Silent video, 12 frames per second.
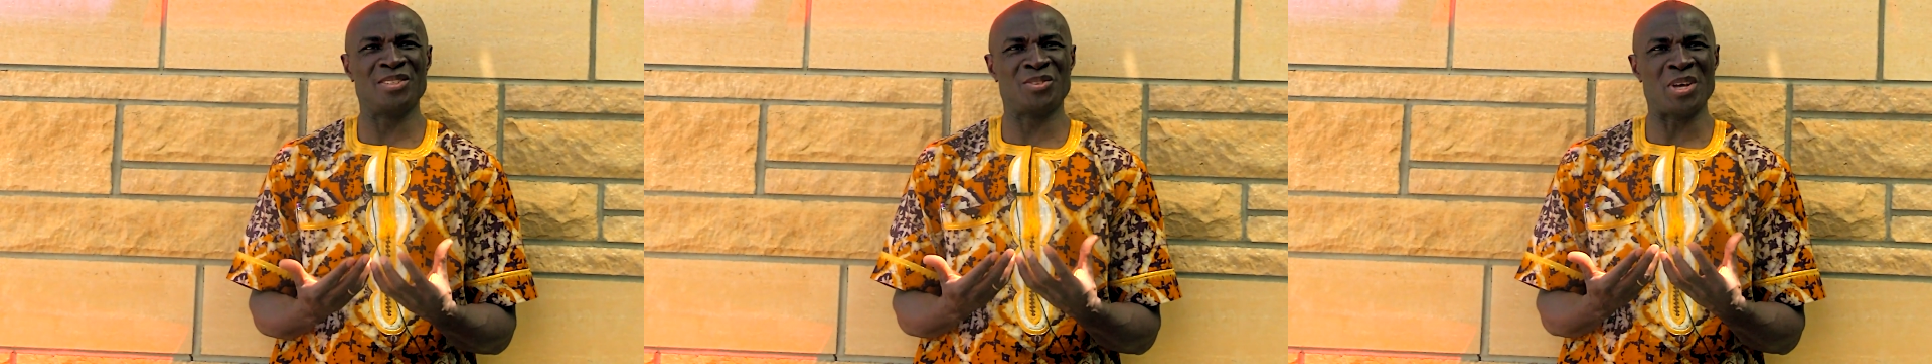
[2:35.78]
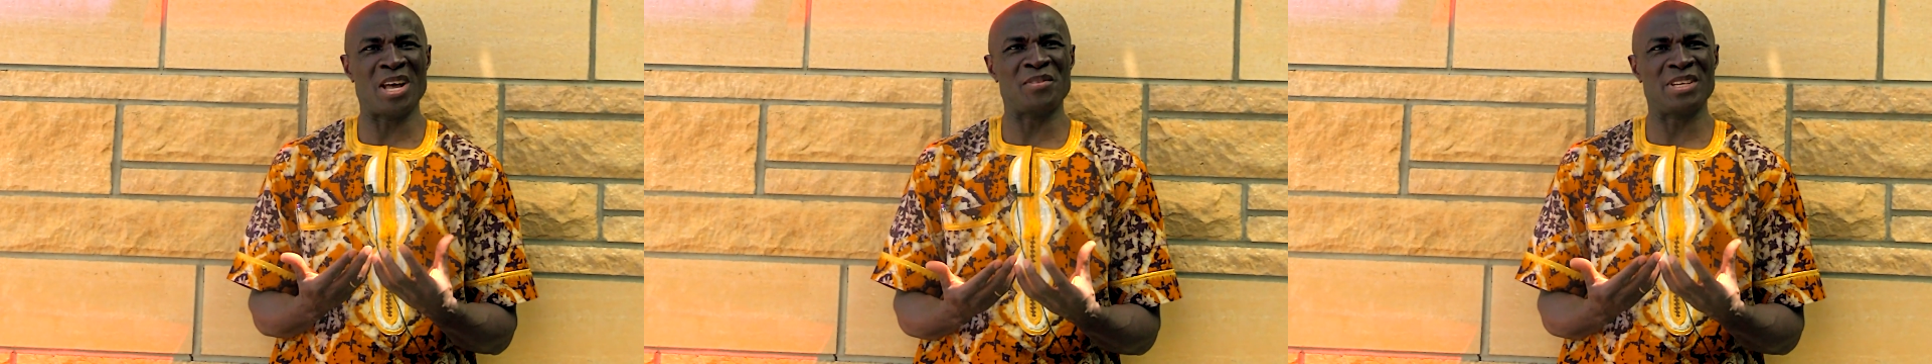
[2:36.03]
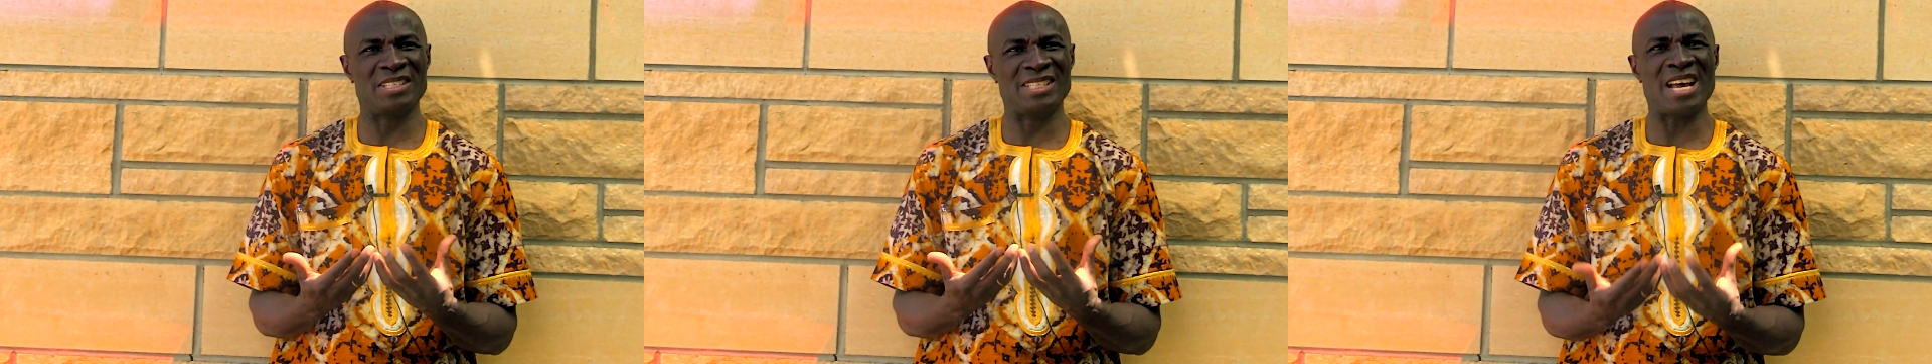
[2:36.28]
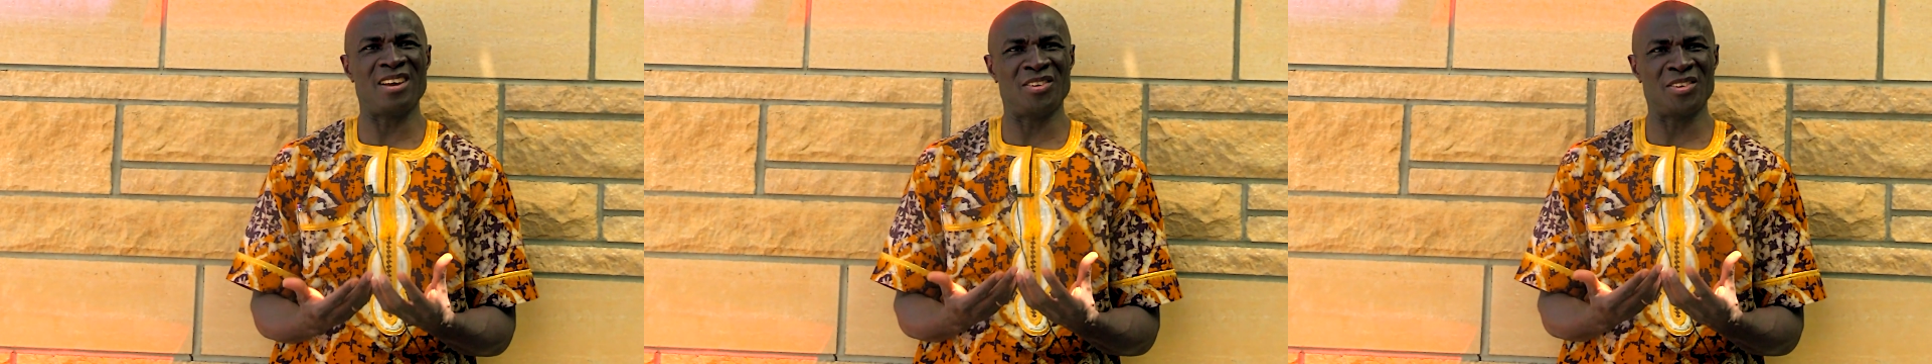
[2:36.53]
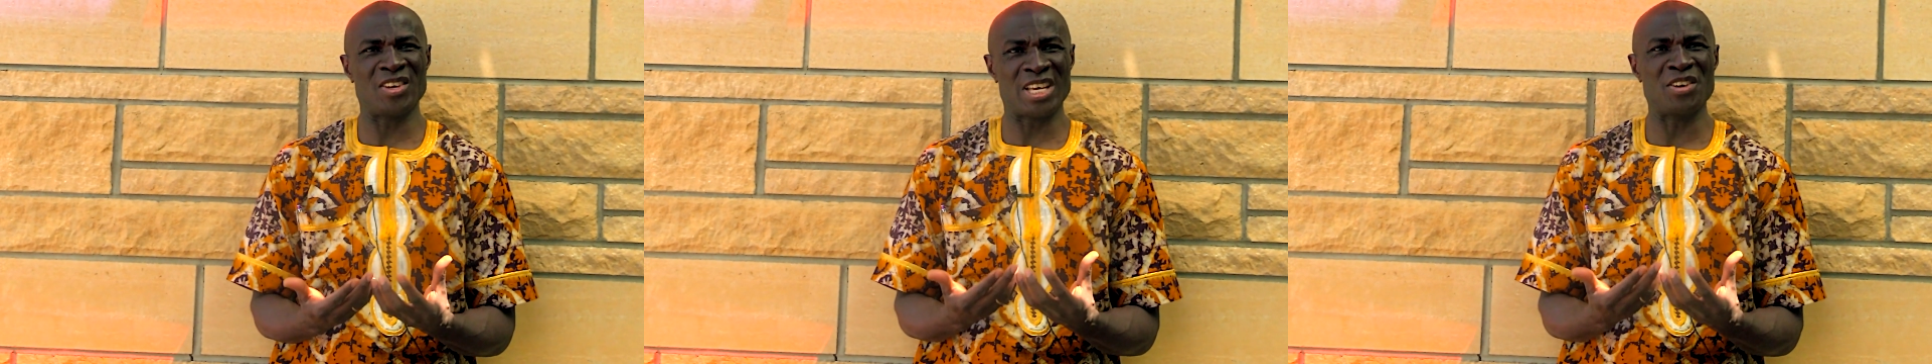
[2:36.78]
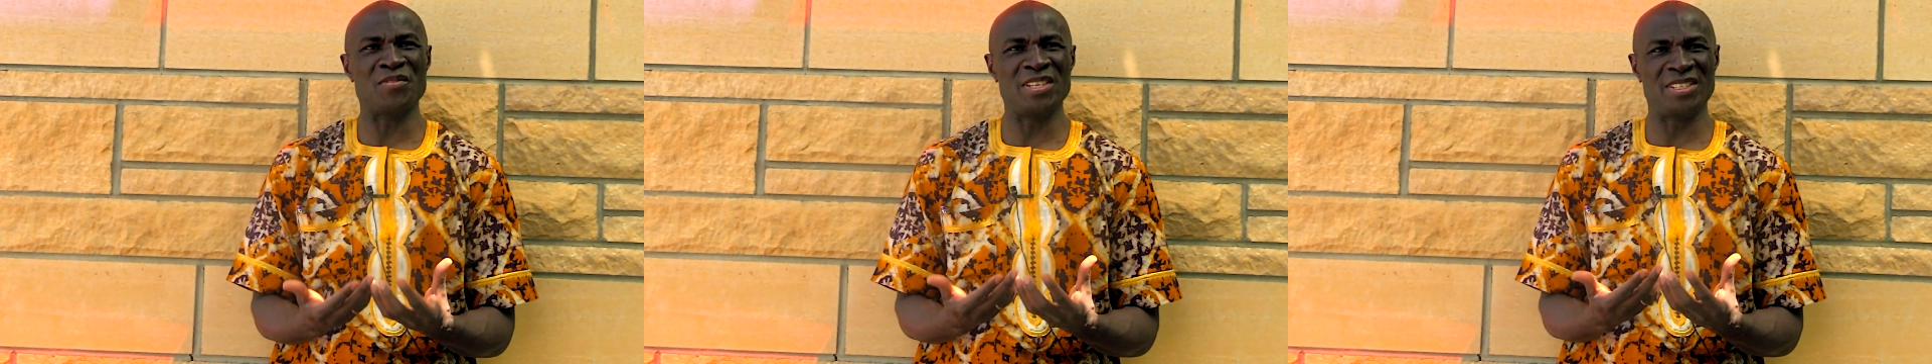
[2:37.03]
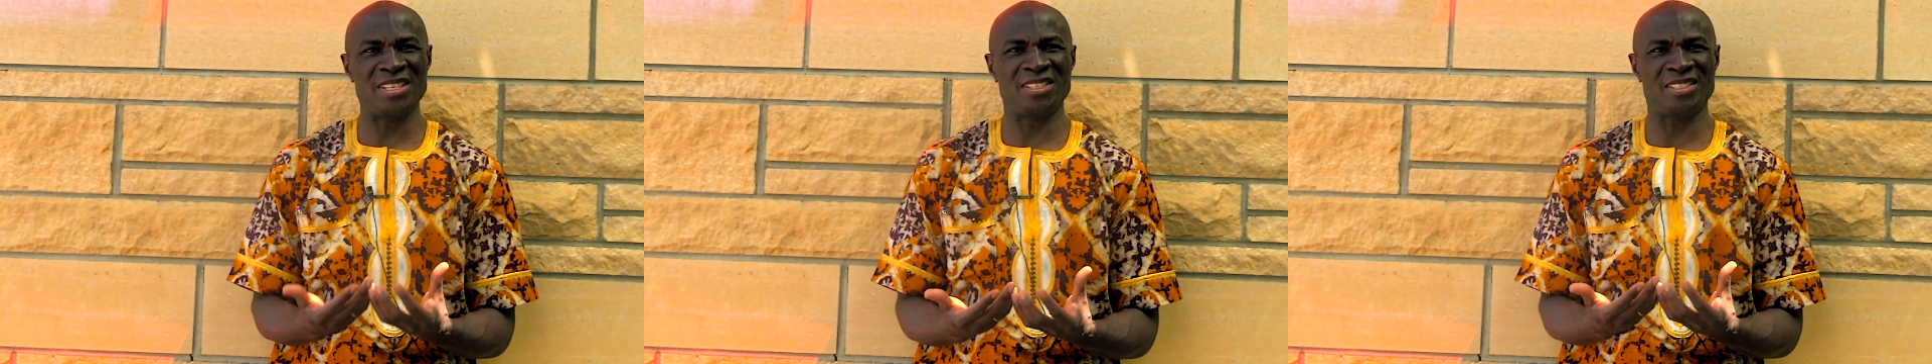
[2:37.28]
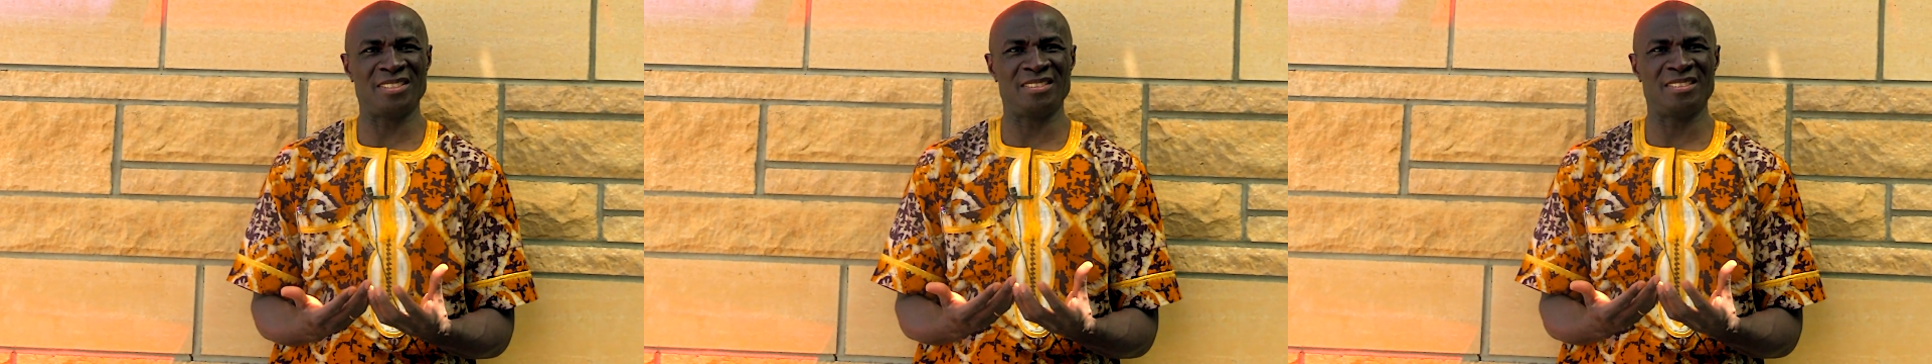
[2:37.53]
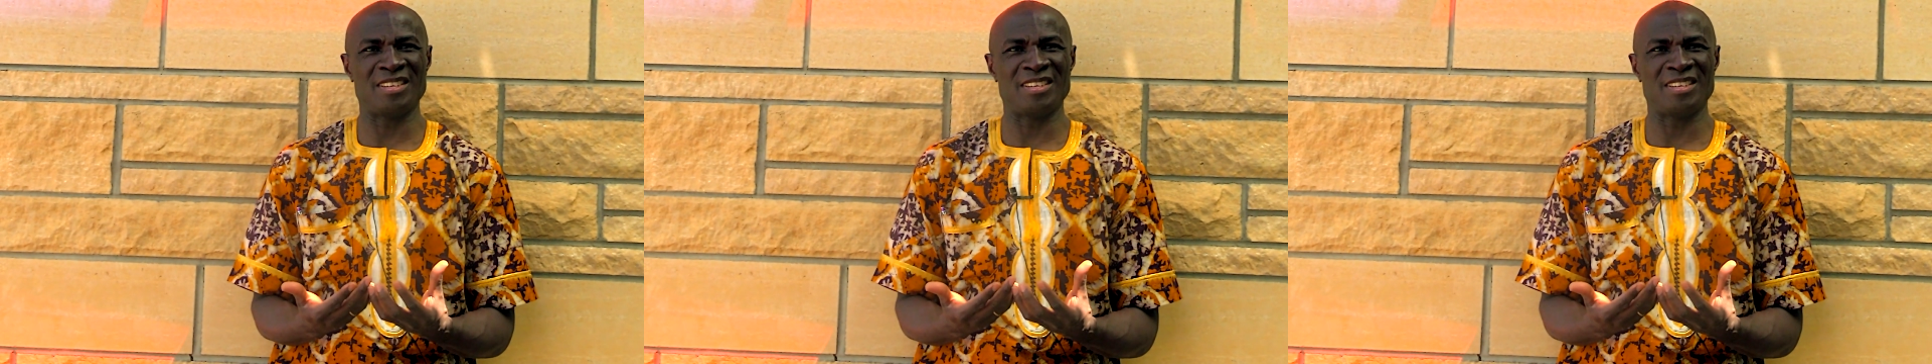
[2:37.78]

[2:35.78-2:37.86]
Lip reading: to have a dialogue, a conversation